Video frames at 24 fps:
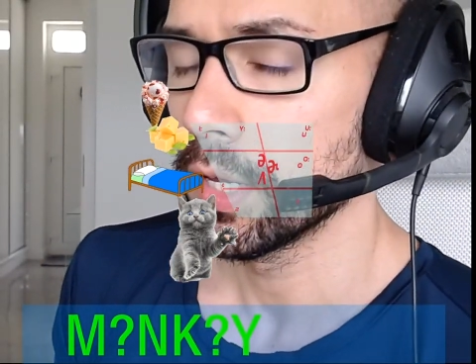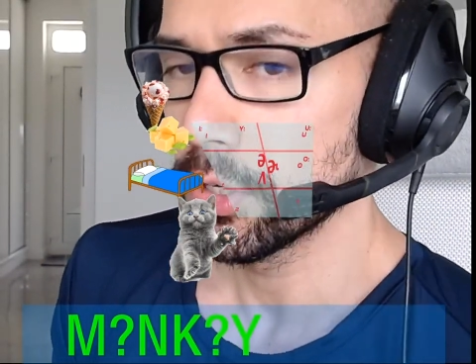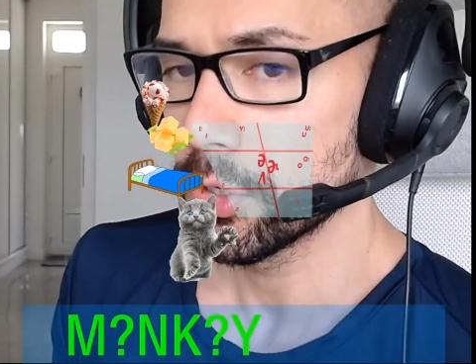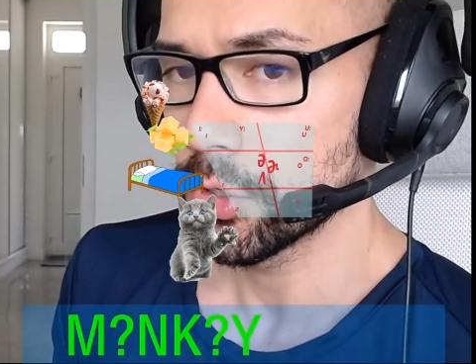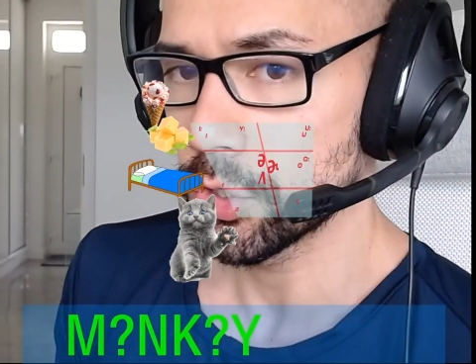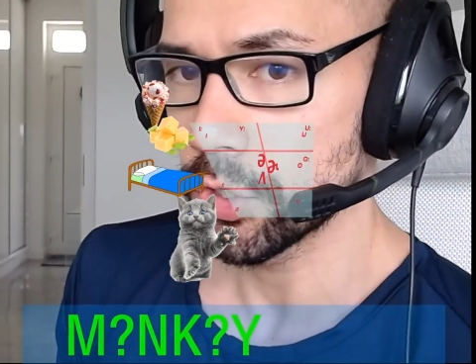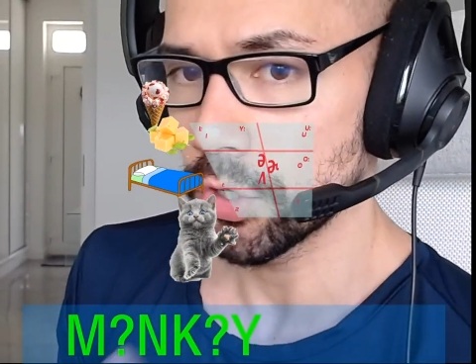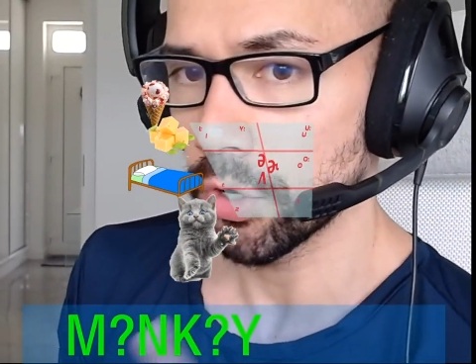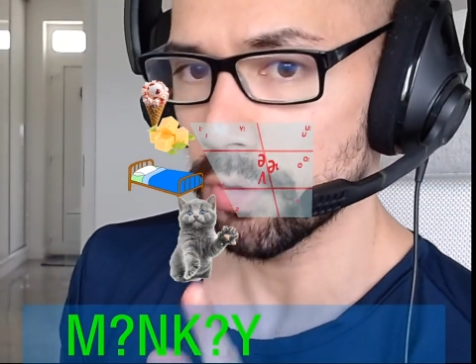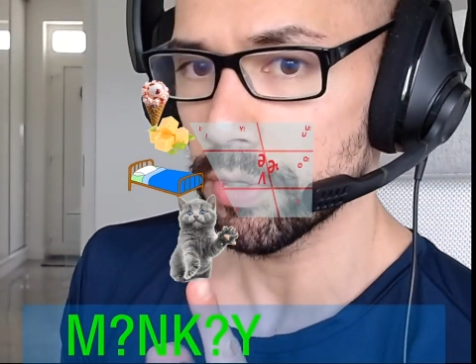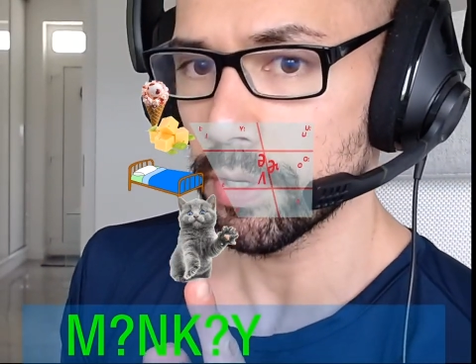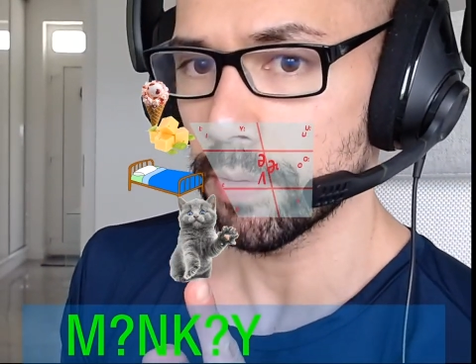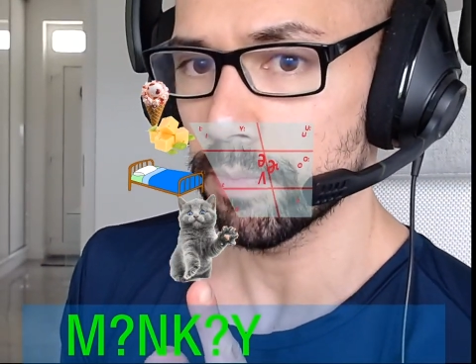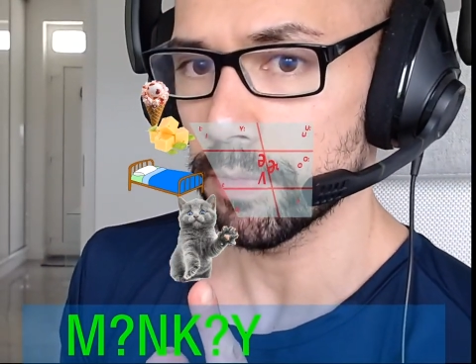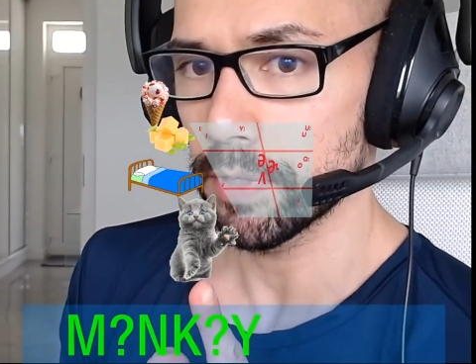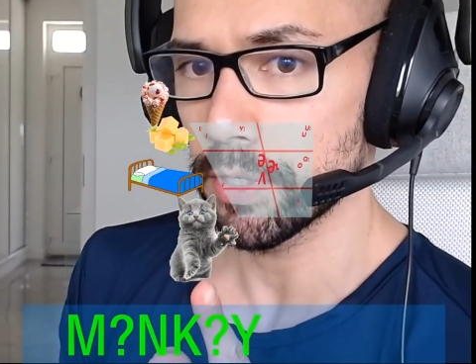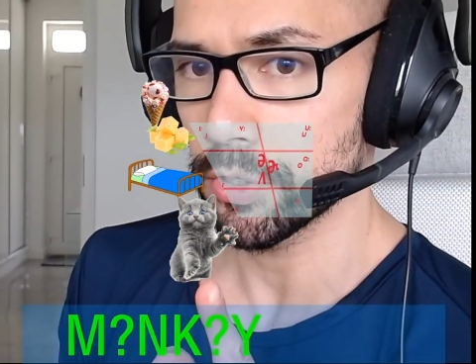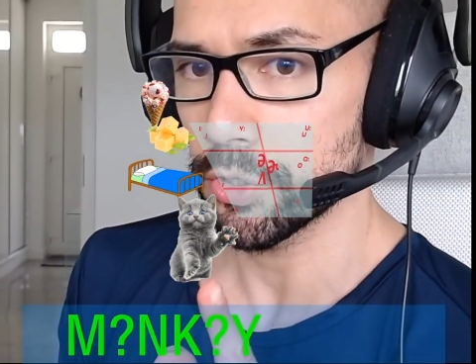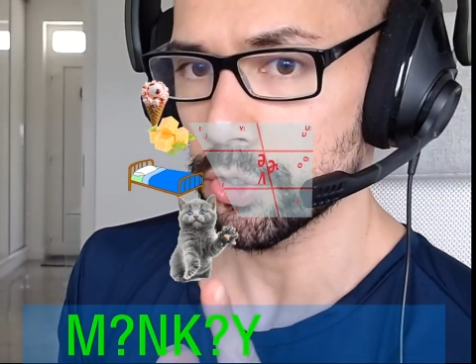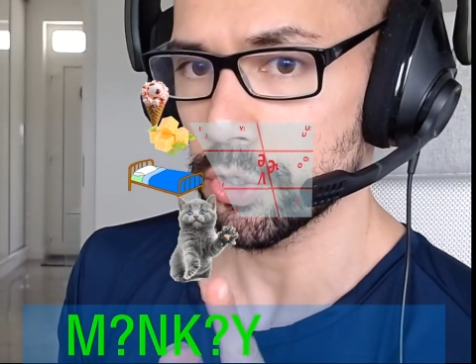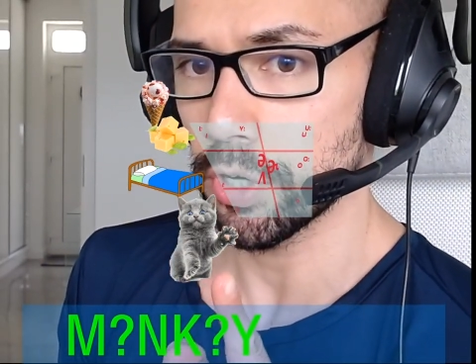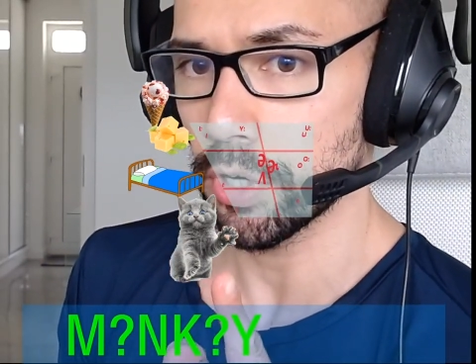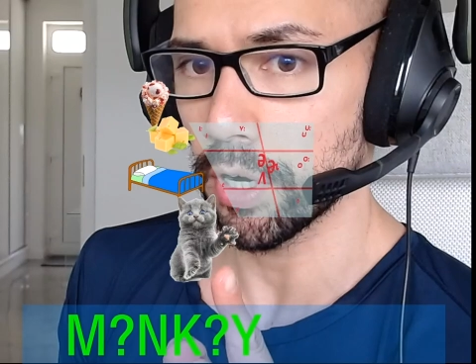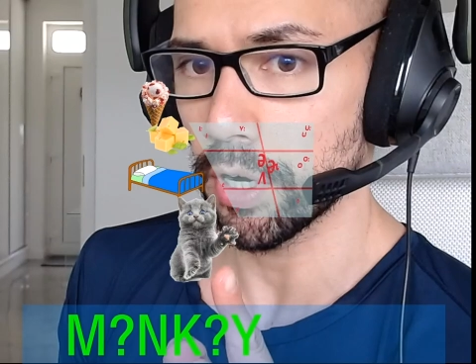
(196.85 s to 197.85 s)
show them
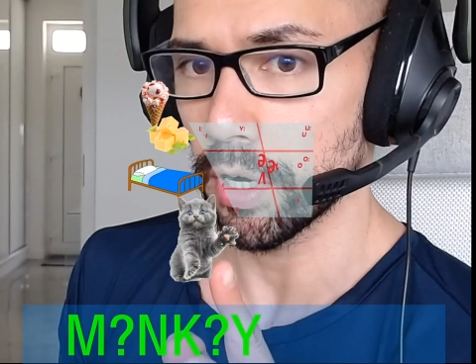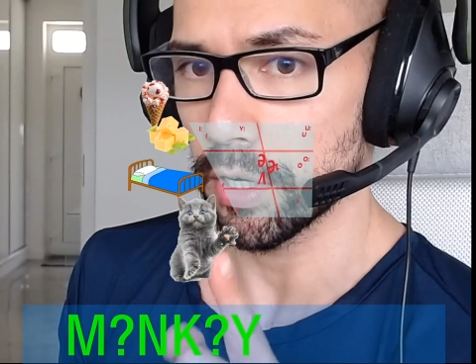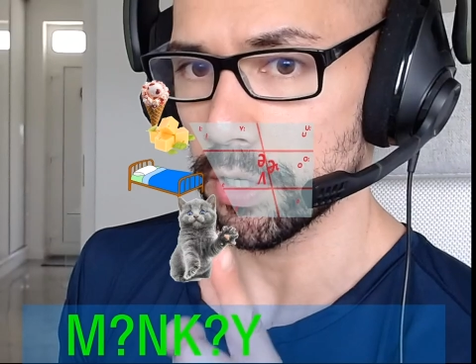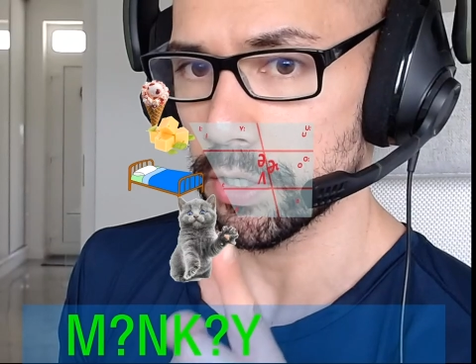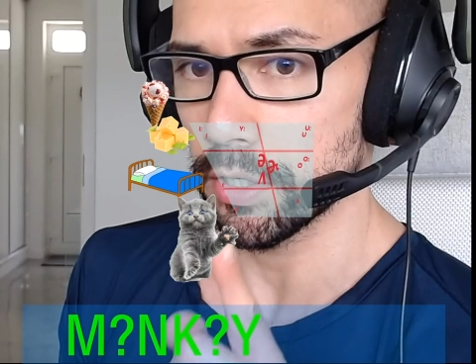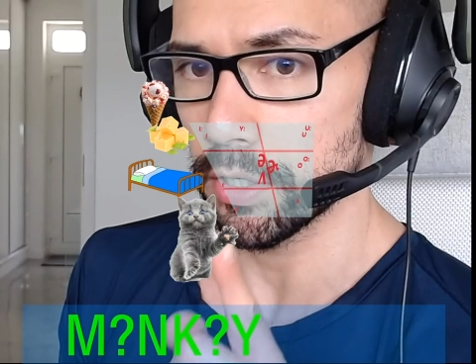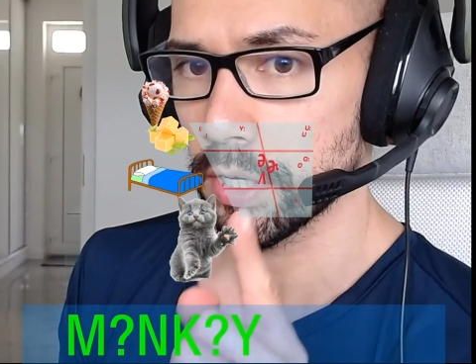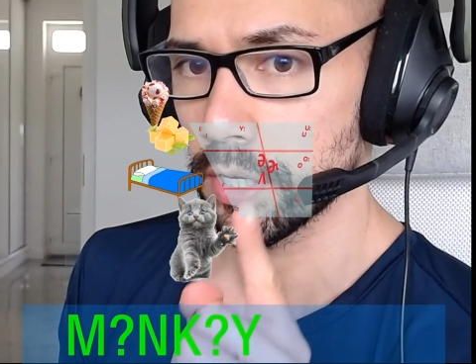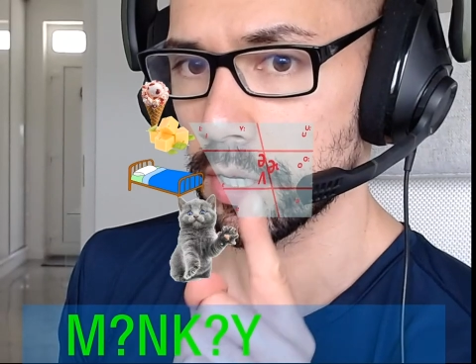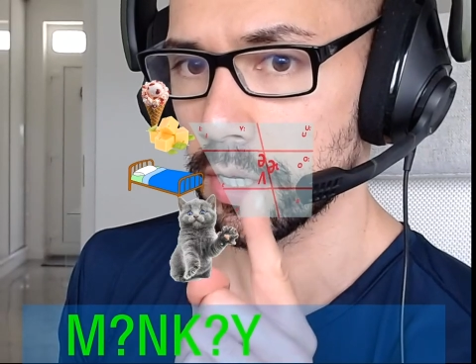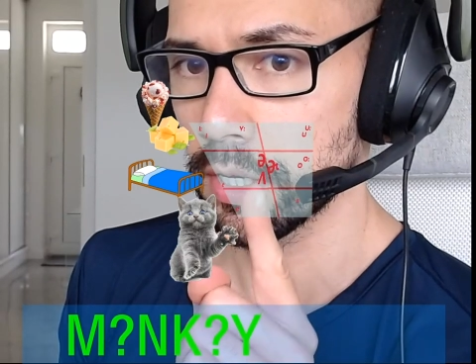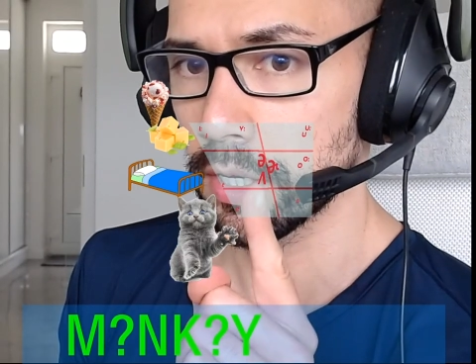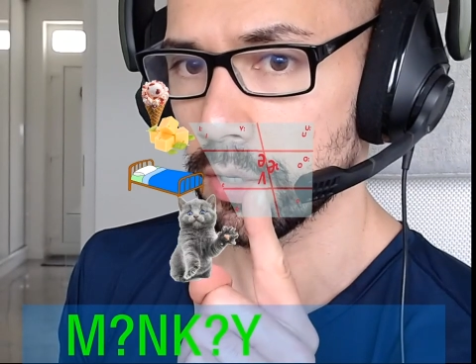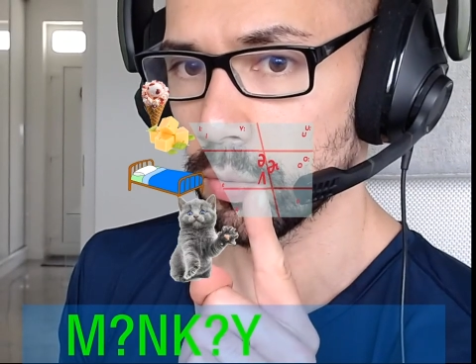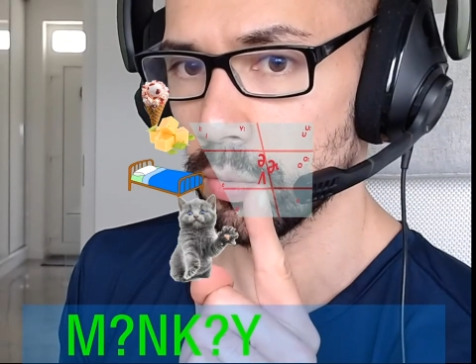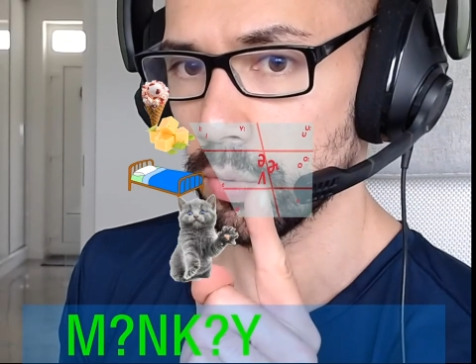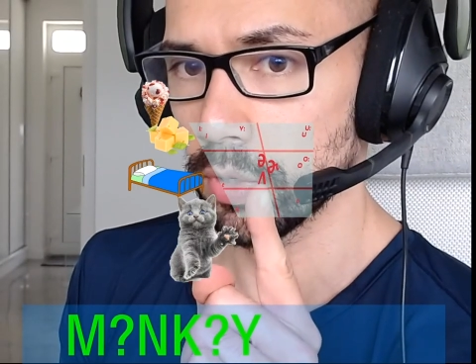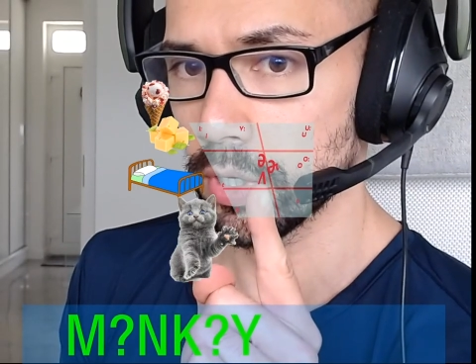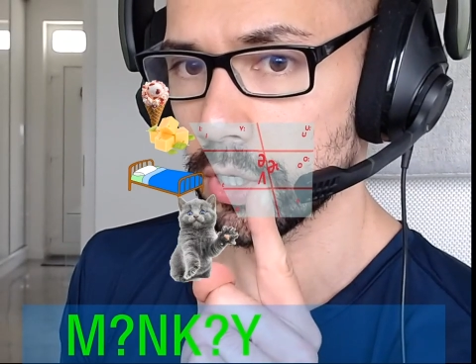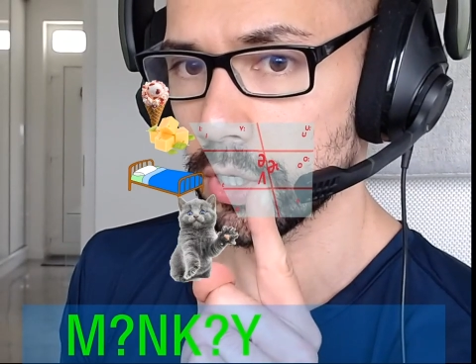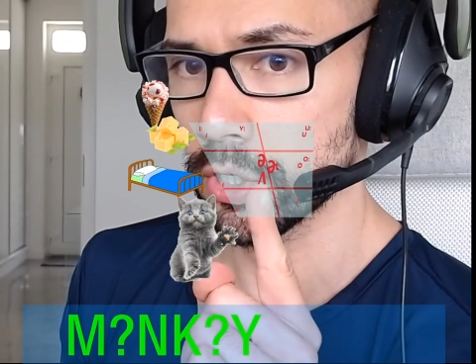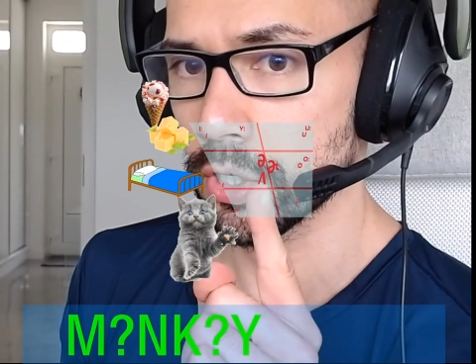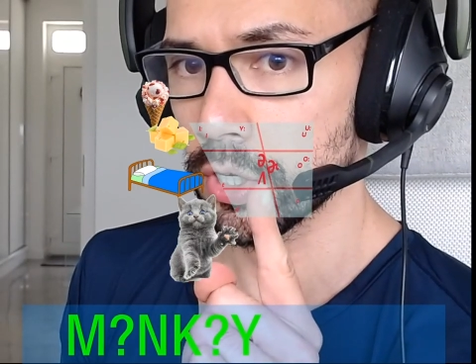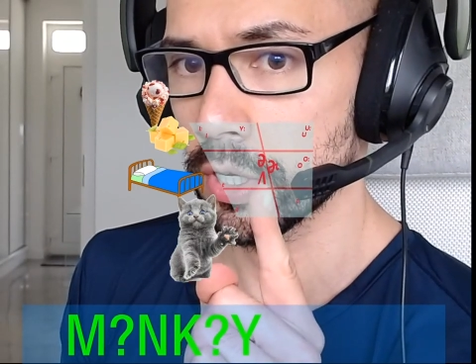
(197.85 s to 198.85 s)
this chart,
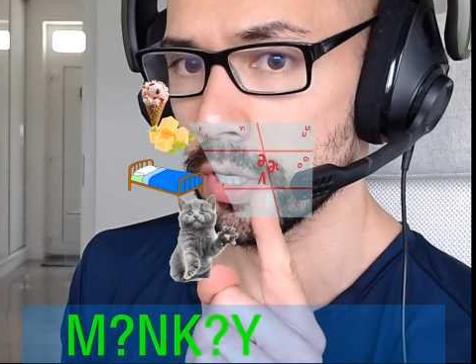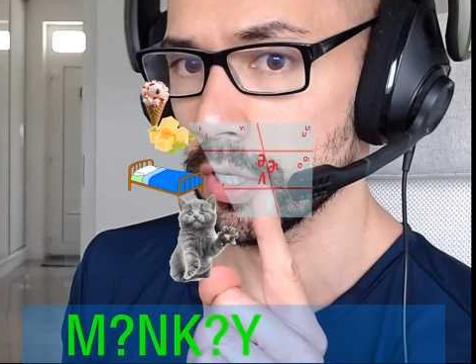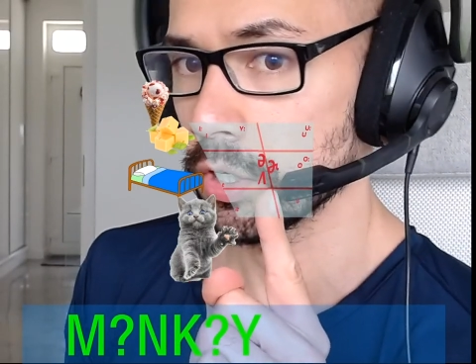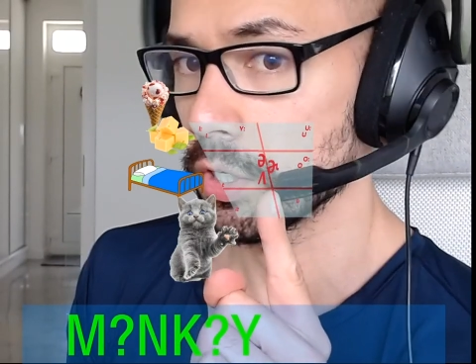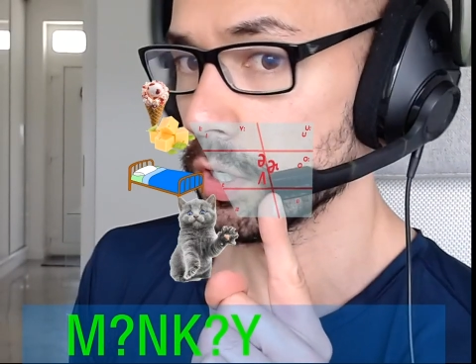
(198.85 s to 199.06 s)
which